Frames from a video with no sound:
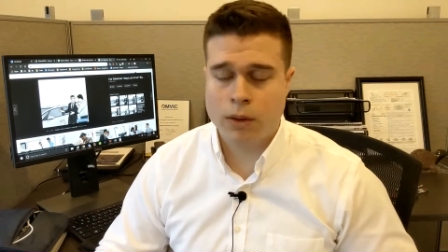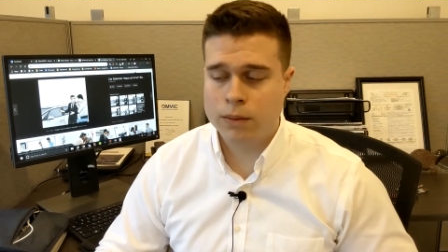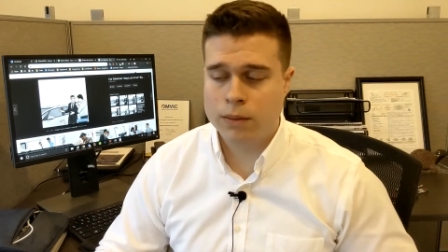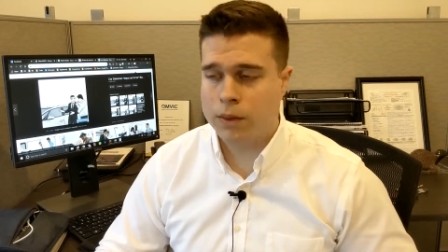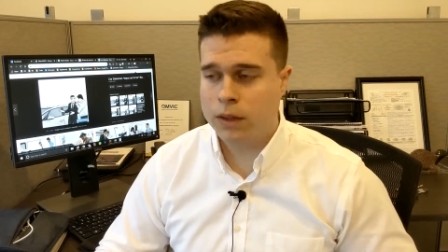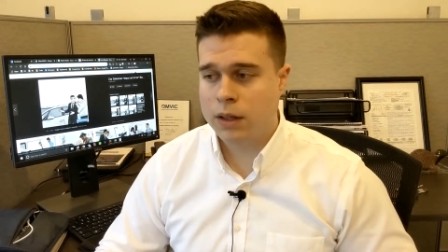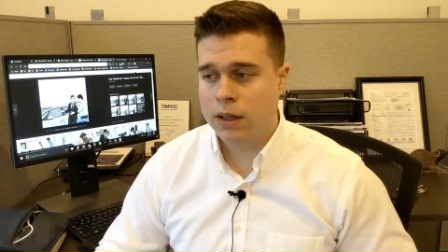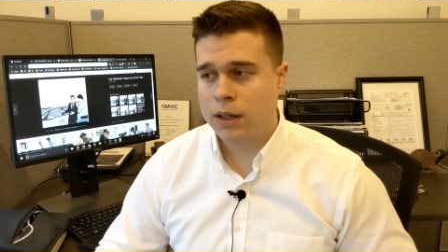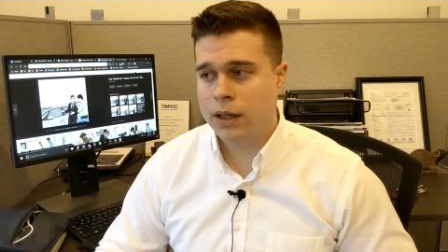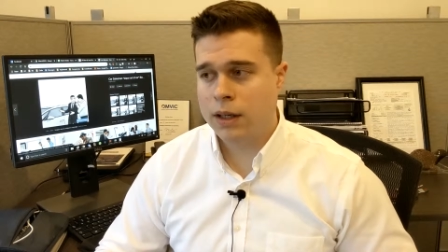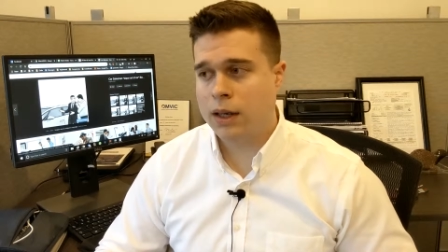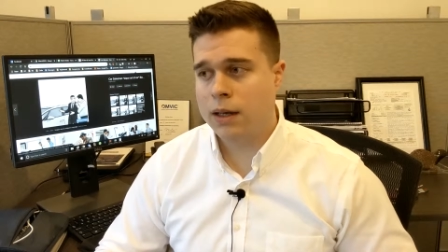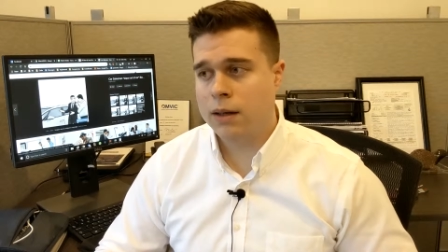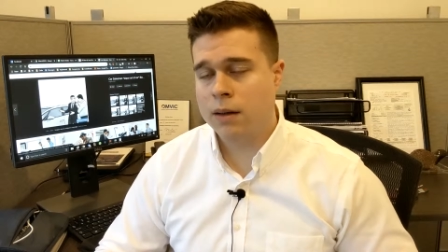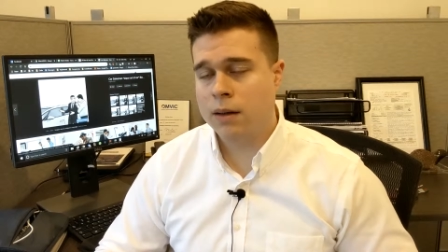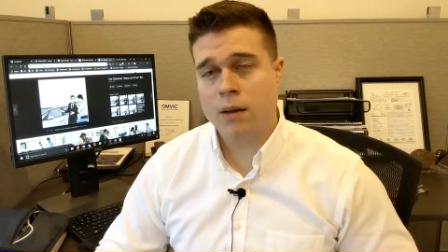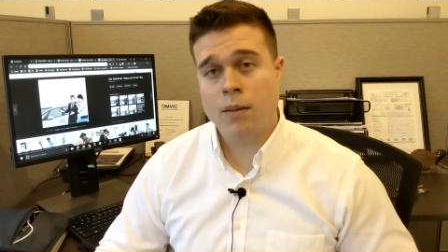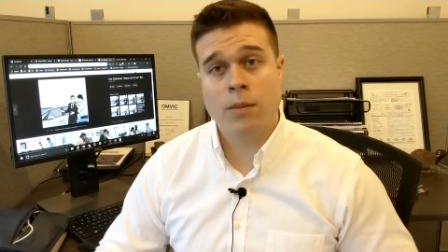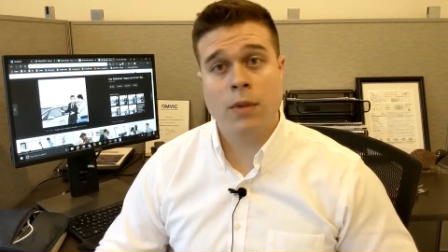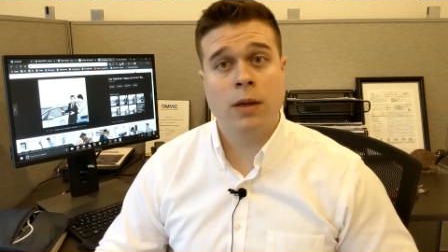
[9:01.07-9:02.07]
And again,
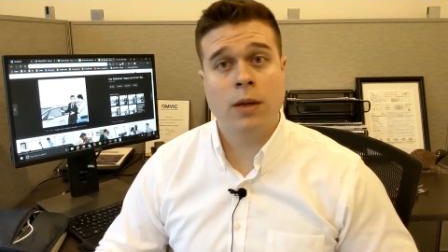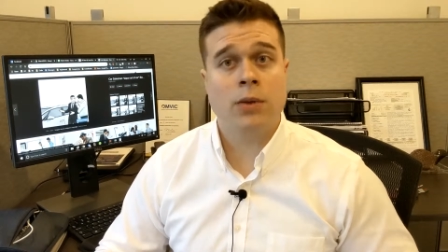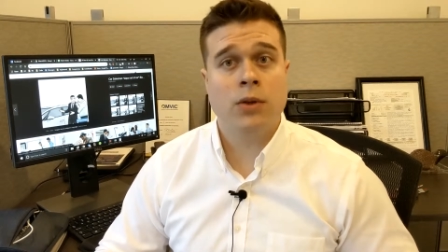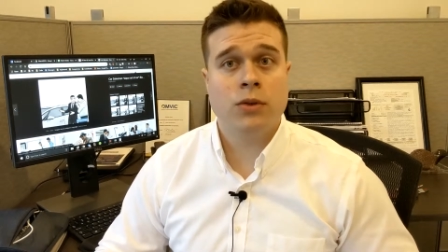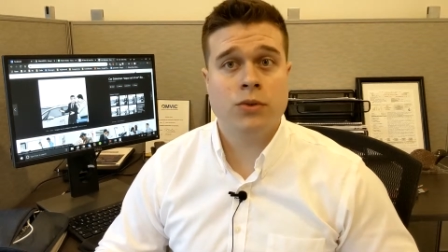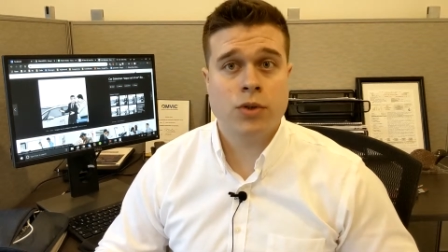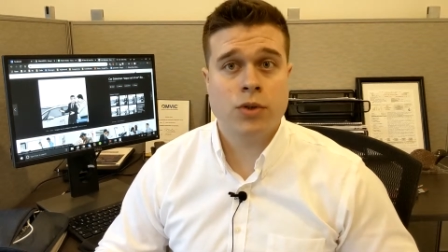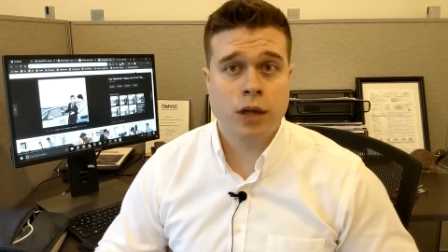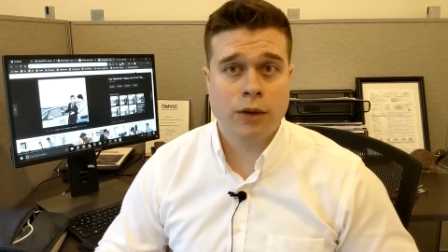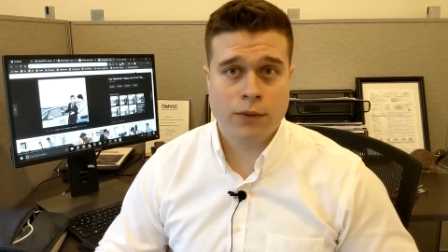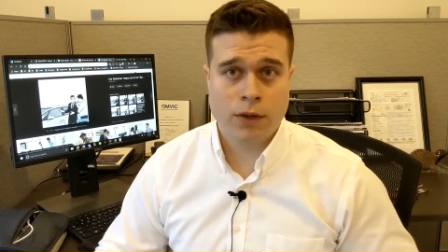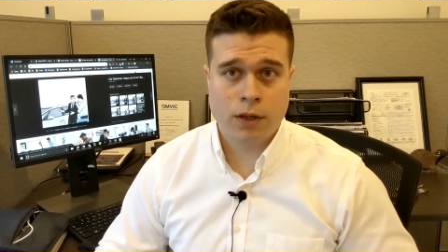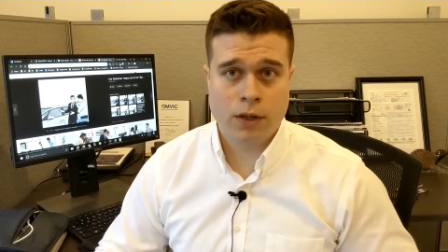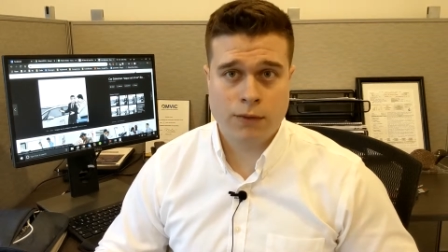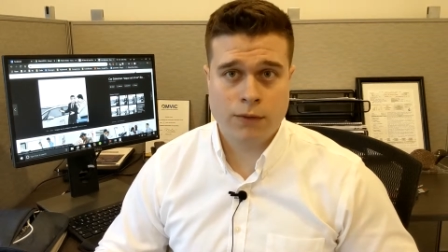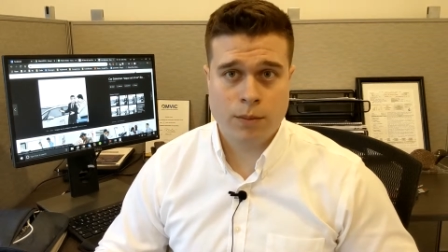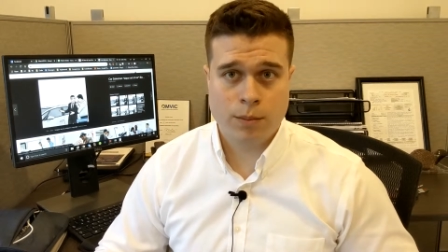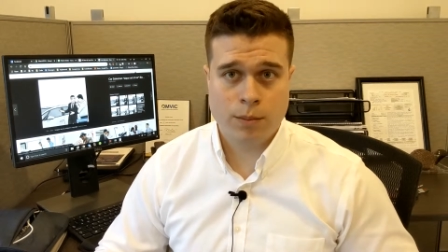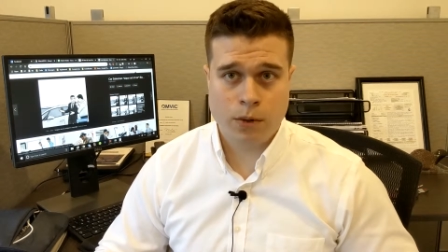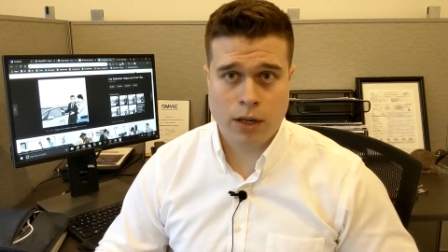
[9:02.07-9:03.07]
maybe you're driving a
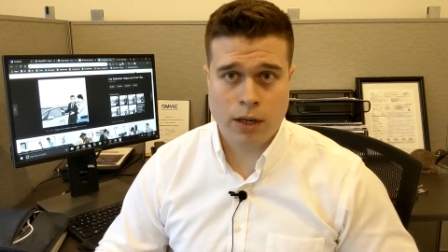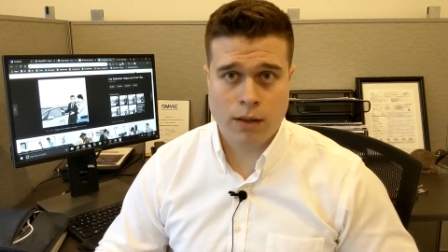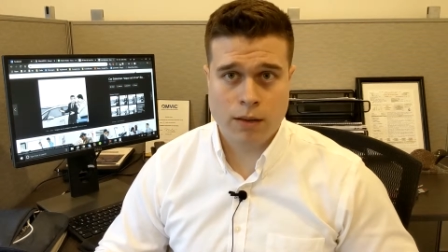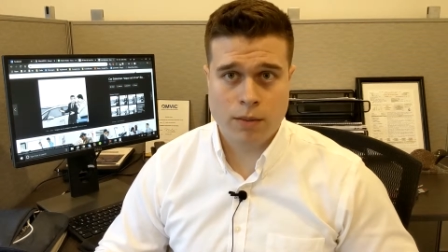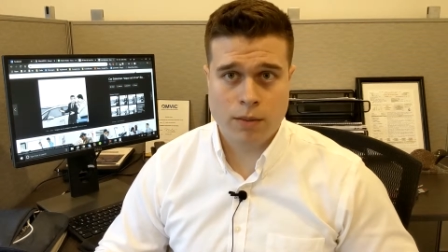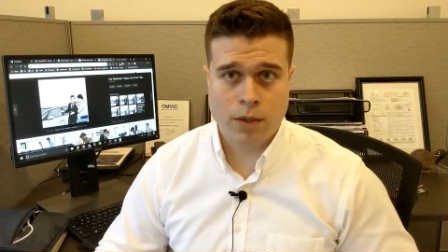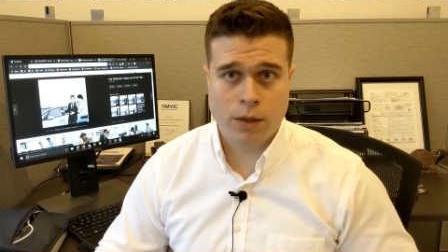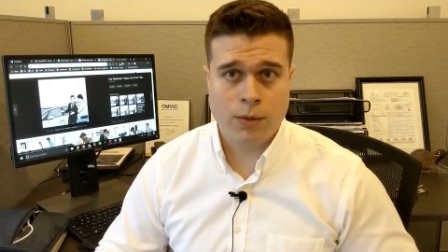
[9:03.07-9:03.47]
different brand.